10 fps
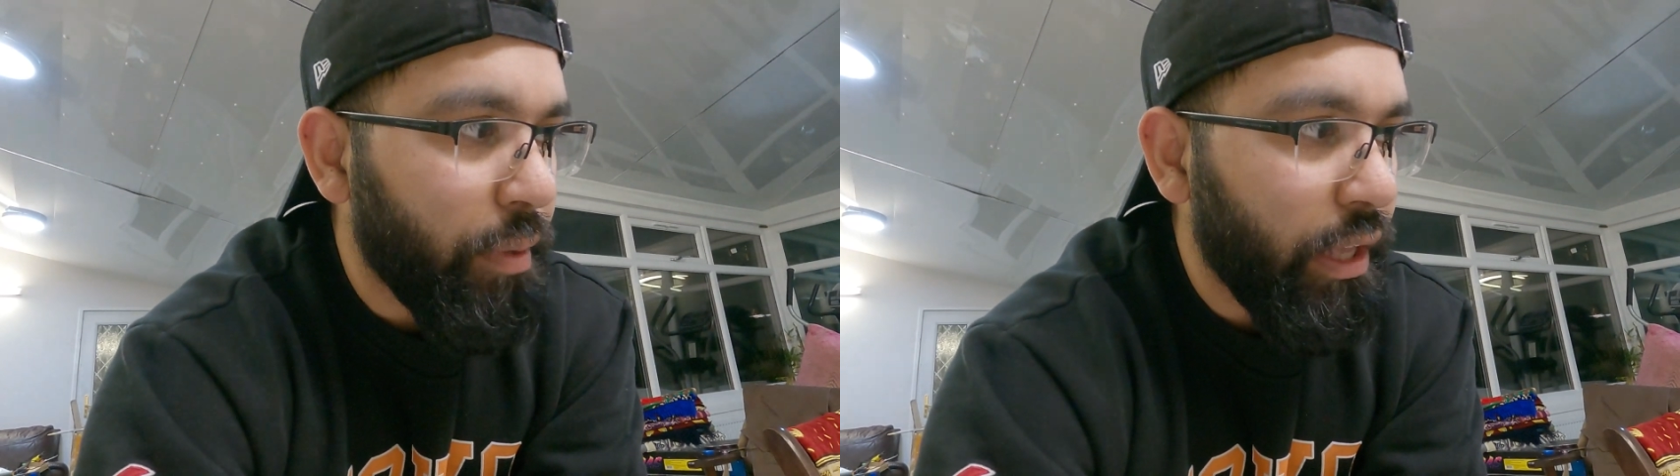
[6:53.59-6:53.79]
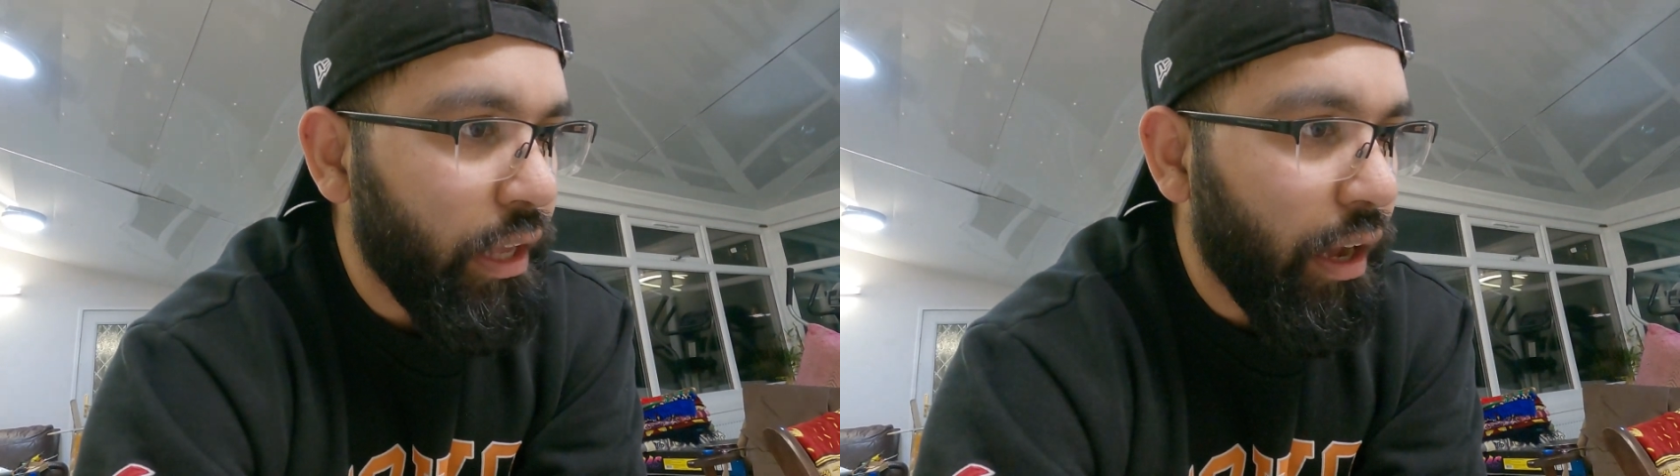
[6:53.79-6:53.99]

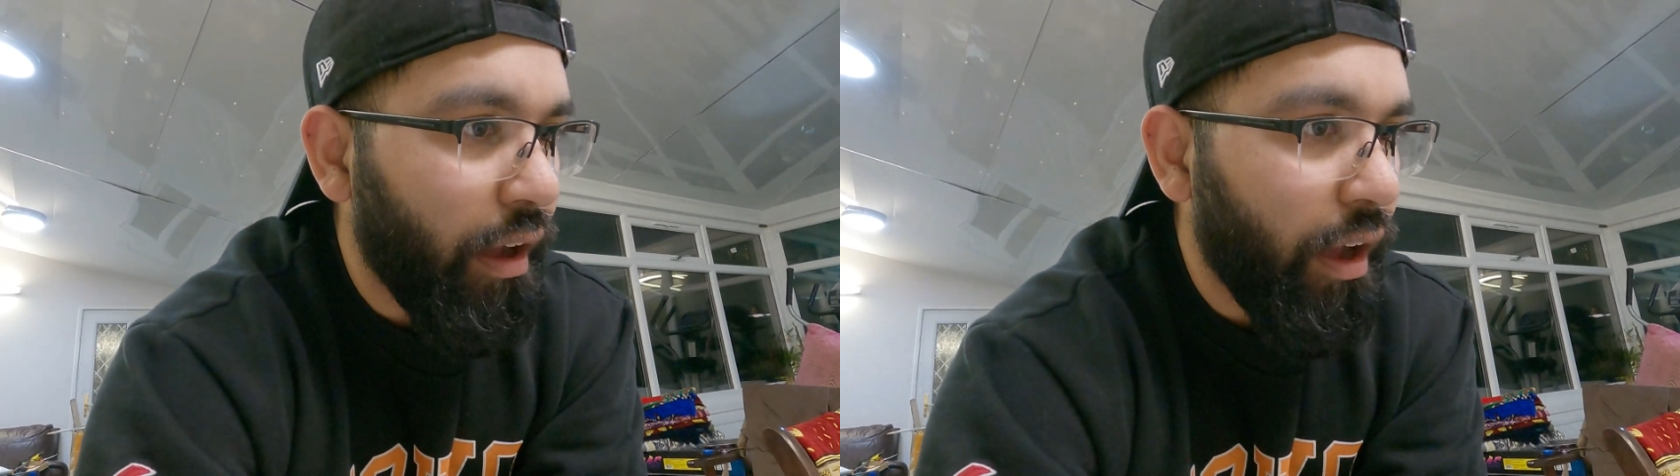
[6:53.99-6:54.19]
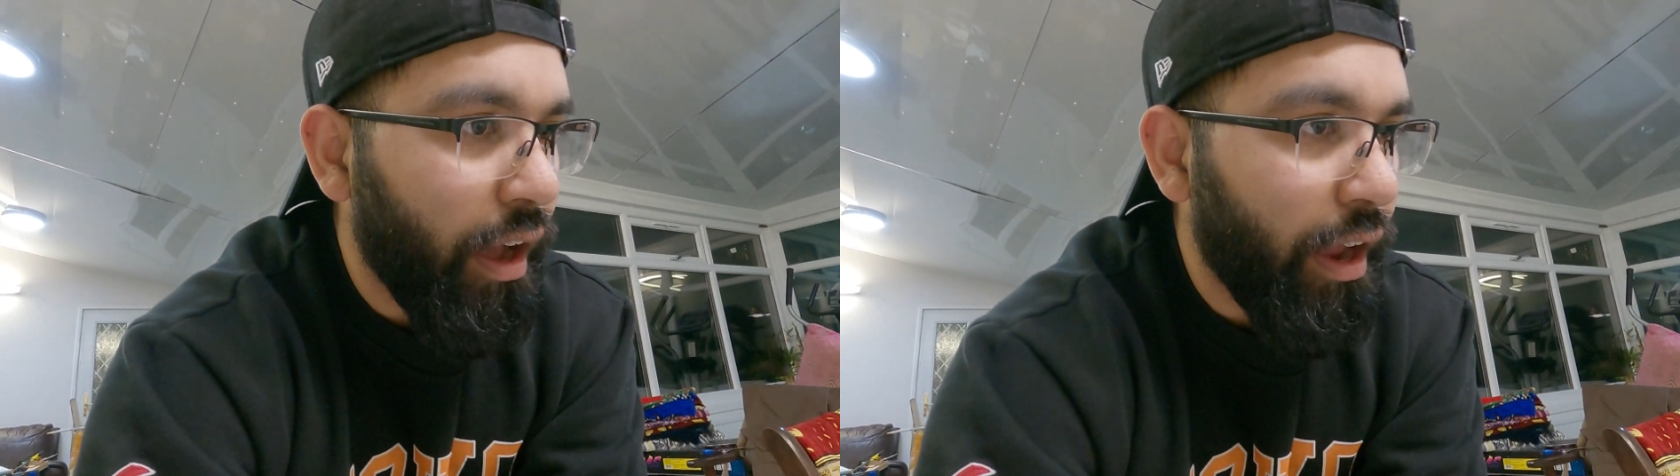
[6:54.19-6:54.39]

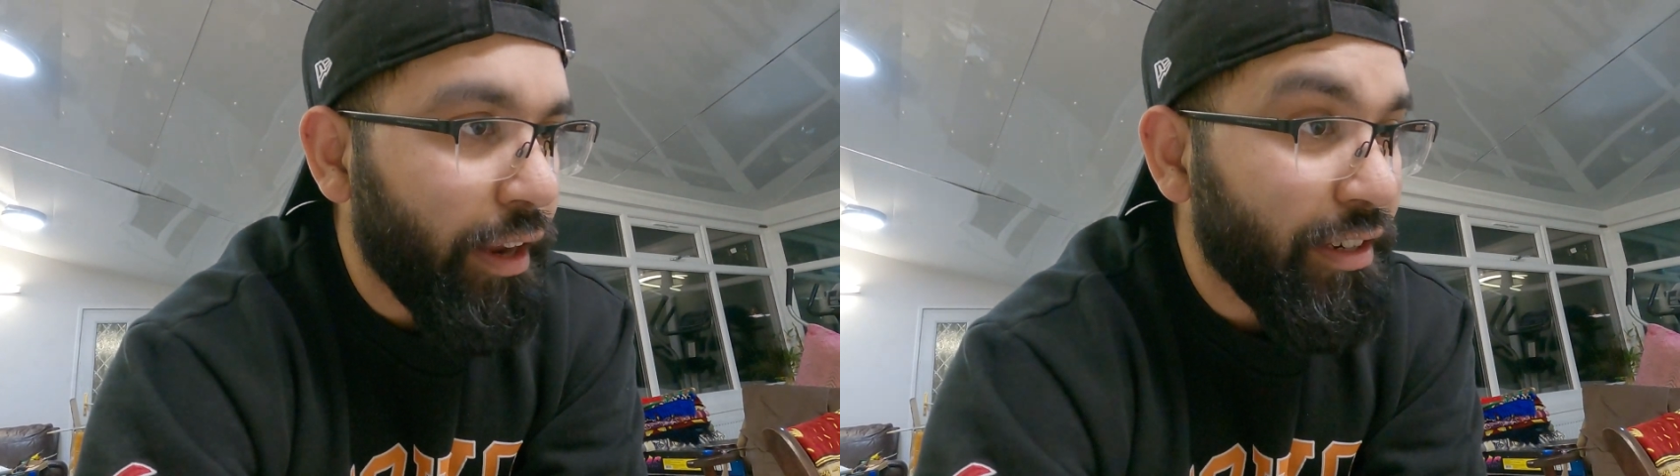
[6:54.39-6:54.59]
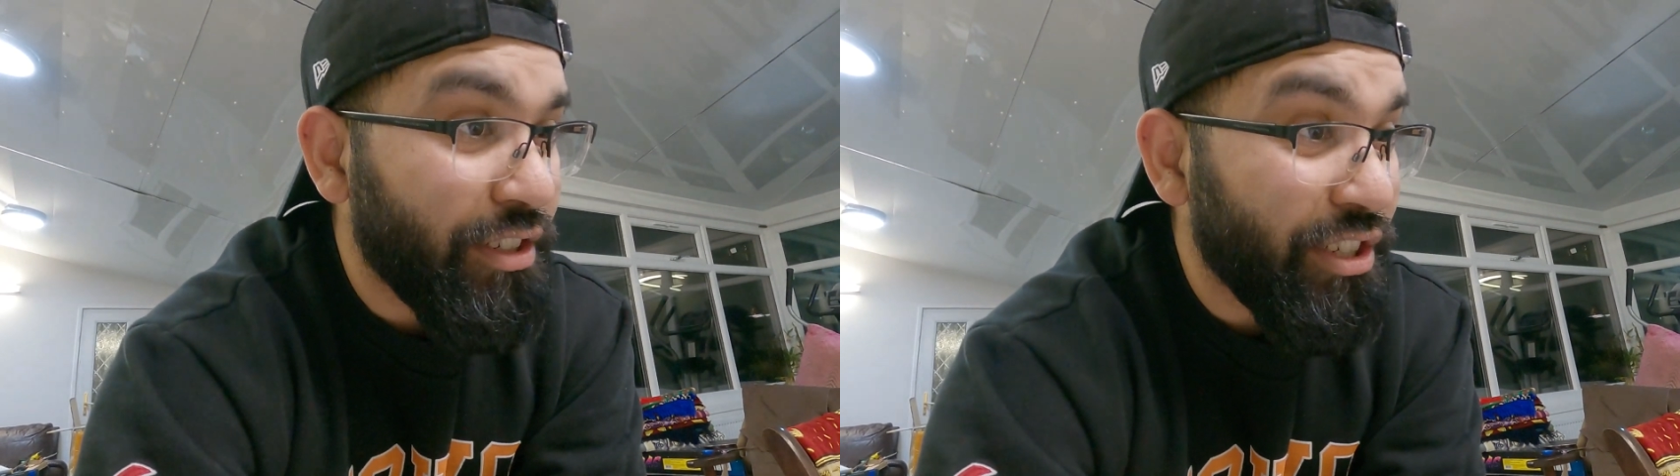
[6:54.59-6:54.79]

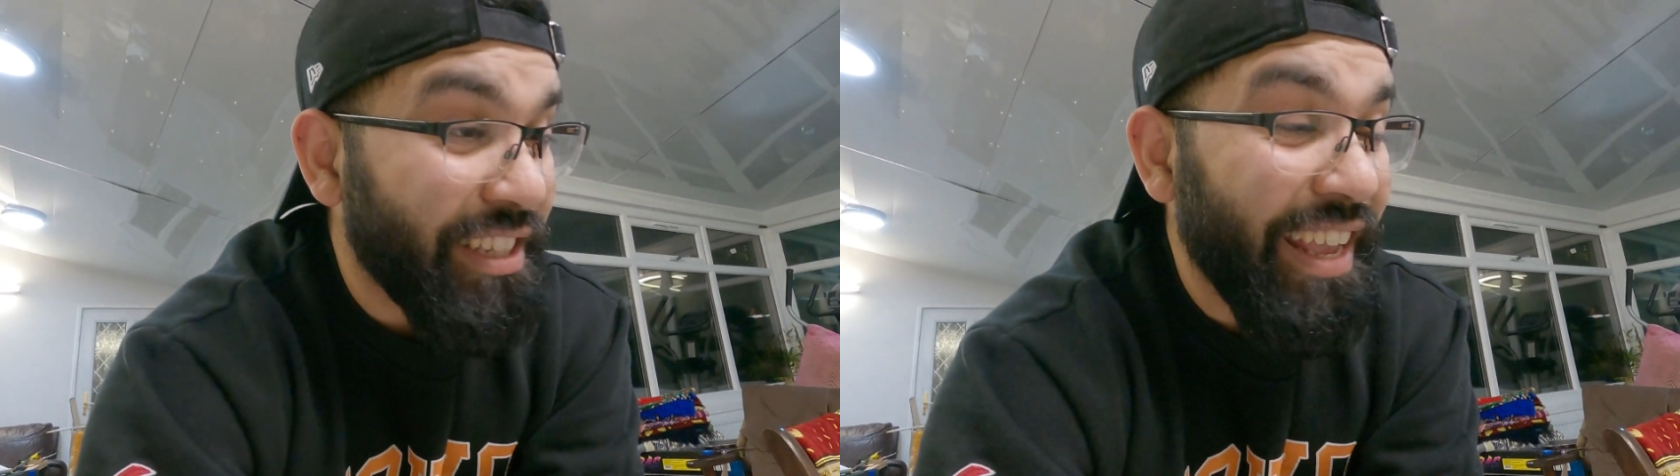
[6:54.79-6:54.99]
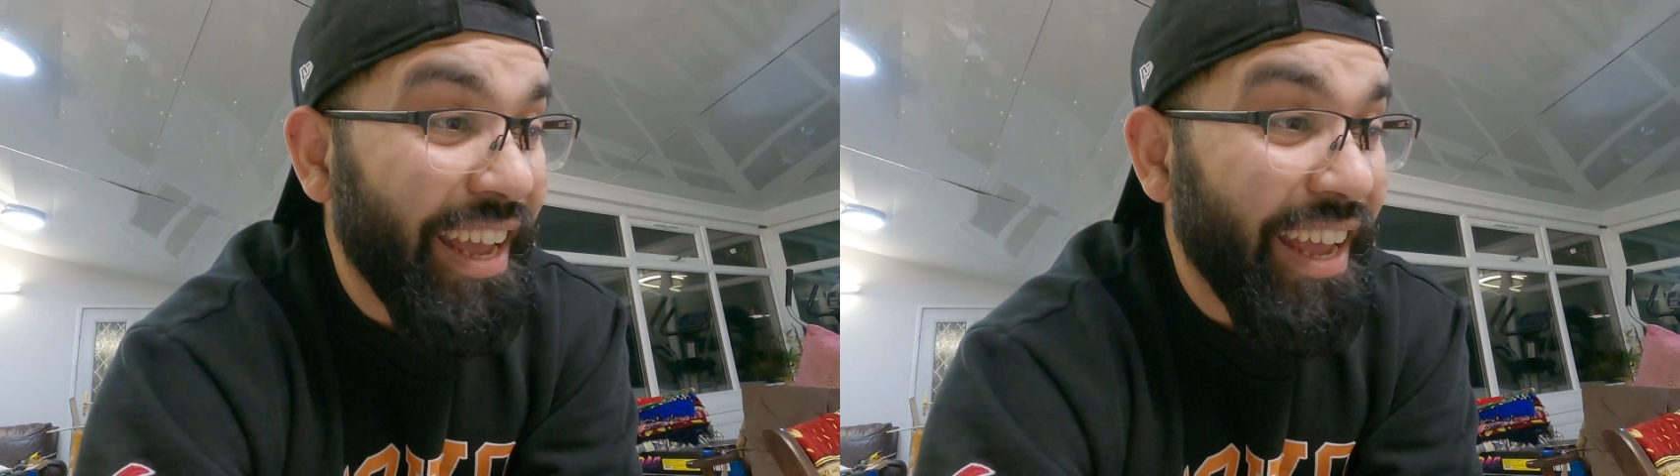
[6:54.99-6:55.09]
behind just